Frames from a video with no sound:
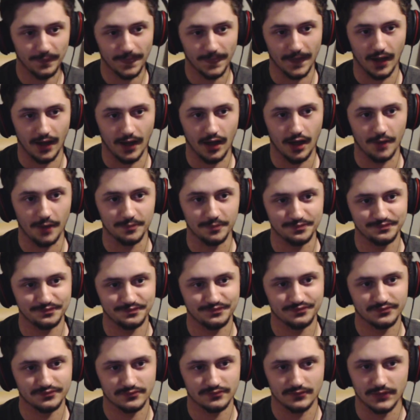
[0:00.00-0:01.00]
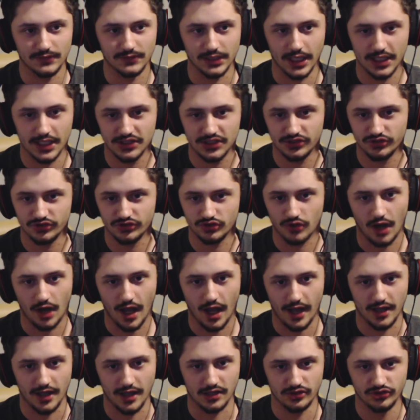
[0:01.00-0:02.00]
um, let's
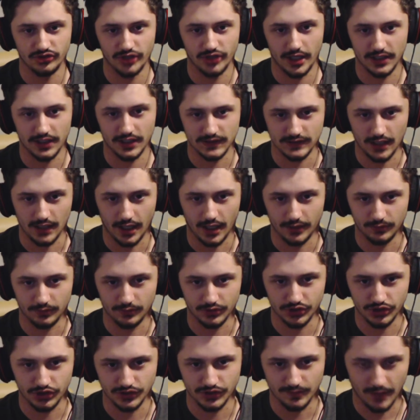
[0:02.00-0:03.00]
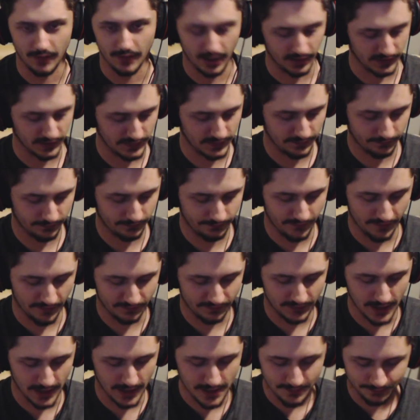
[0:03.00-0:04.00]
try Genocide, which is minus
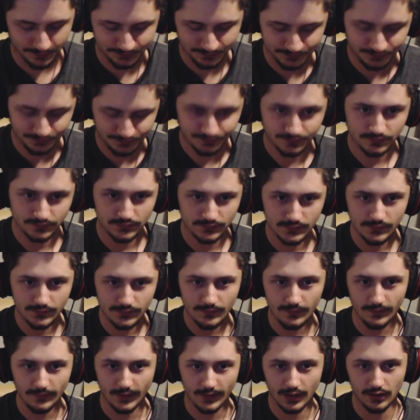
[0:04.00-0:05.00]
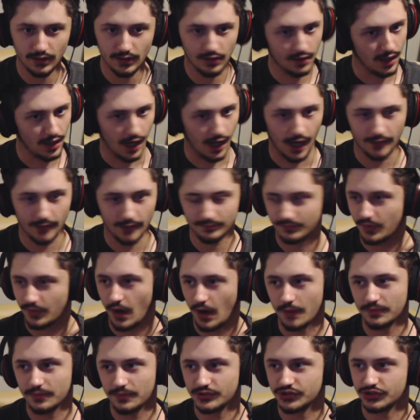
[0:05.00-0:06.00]
fifty. I'm
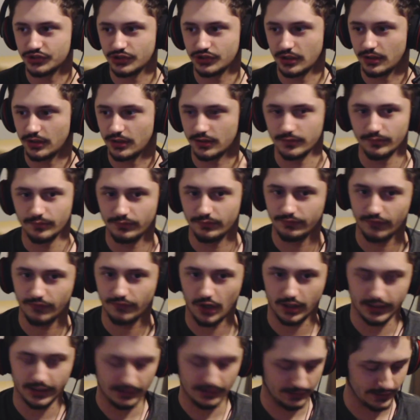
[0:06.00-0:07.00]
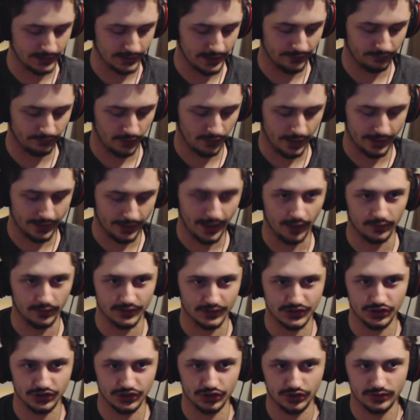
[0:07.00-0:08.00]
probably just gonna fucking leave right now.
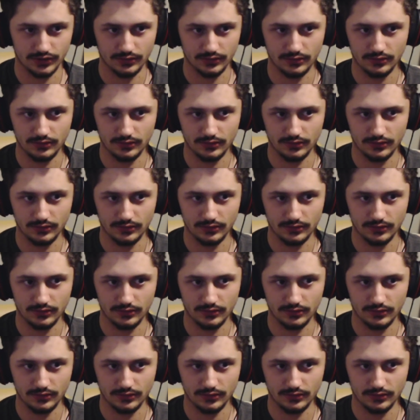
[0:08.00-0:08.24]
Let's just...